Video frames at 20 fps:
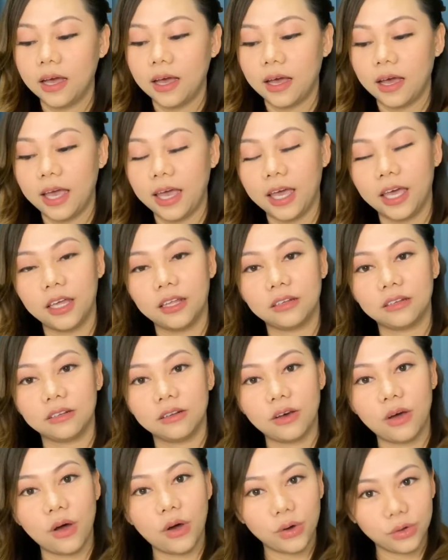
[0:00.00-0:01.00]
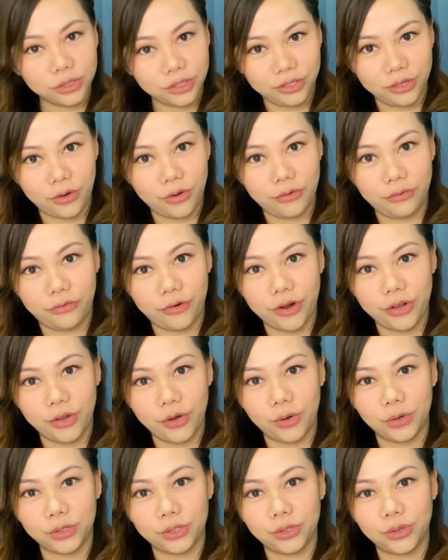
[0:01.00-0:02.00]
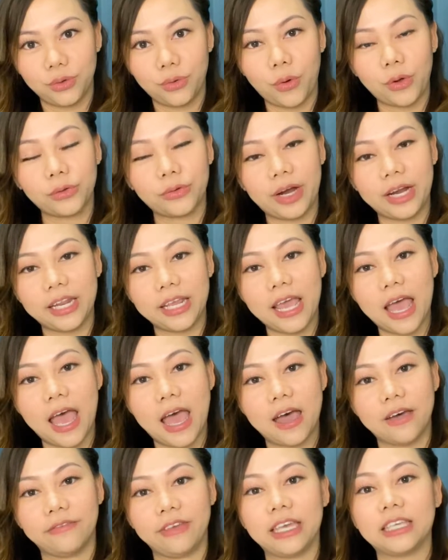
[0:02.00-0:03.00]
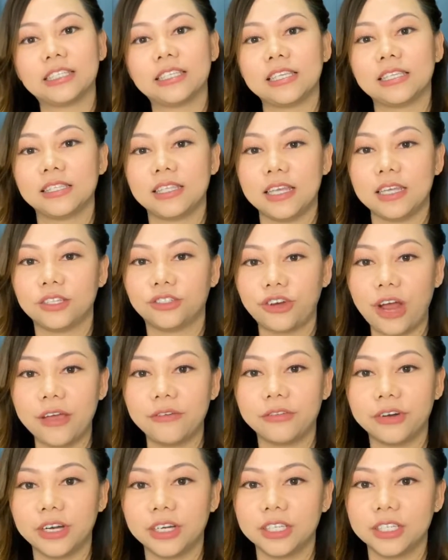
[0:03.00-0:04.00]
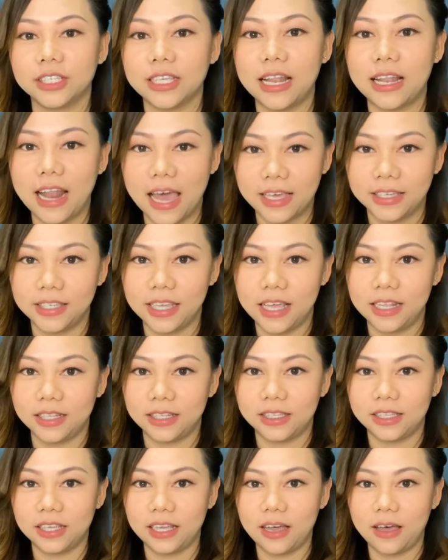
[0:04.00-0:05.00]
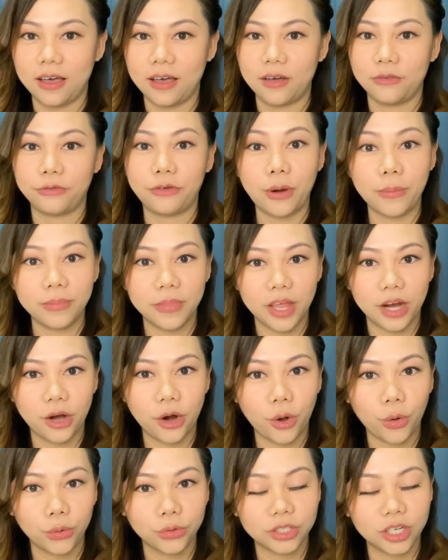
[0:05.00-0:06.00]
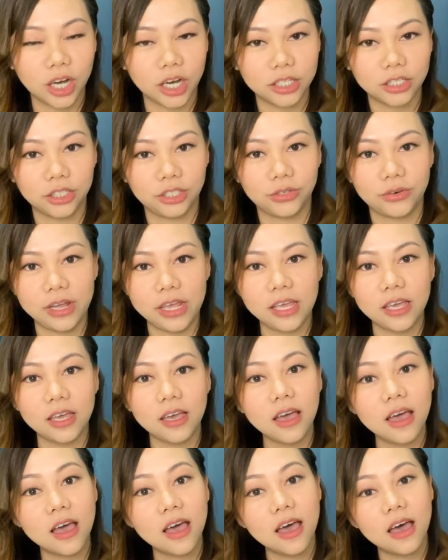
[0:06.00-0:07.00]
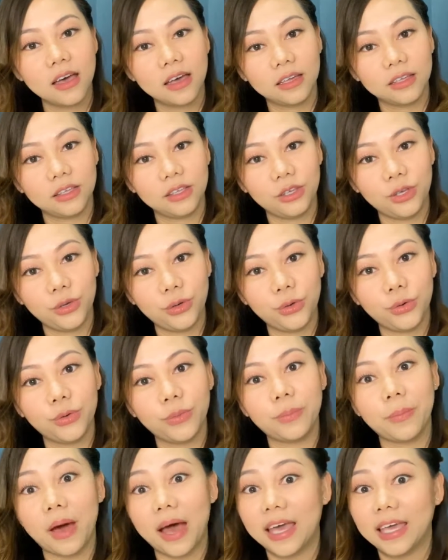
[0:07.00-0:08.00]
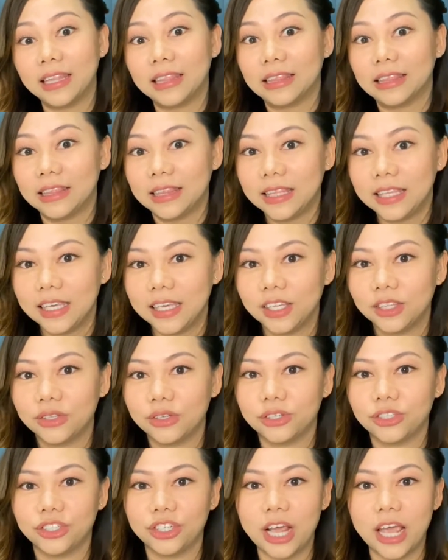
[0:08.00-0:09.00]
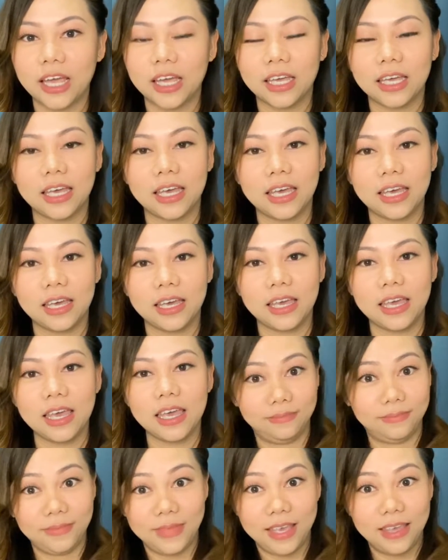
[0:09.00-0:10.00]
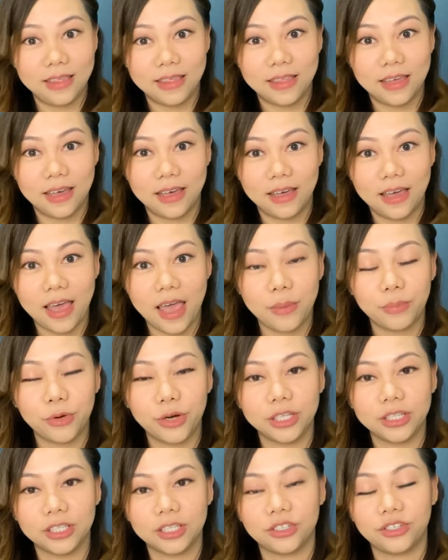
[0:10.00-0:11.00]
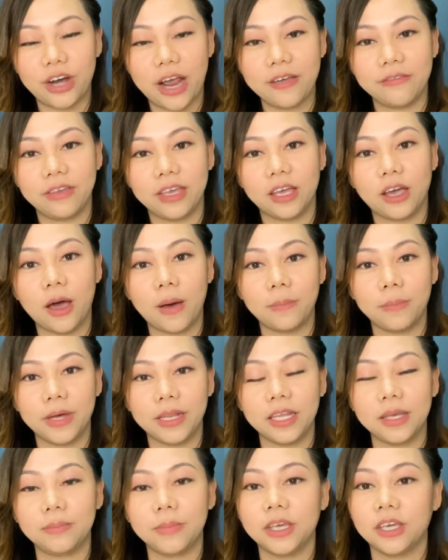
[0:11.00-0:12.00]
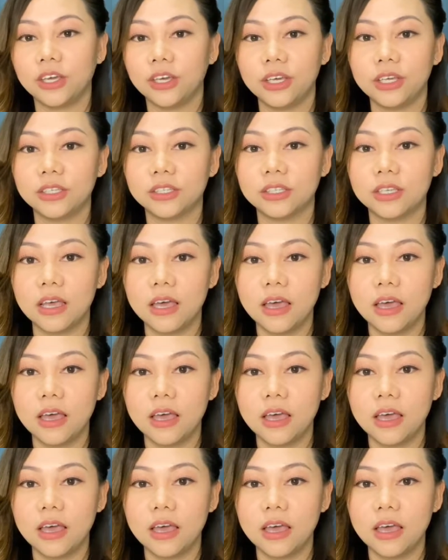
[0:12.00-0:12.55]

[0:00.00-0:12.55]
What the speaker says: And also for those who already have existing driver's license from their own country, you might need to check in the Emirates driving company, because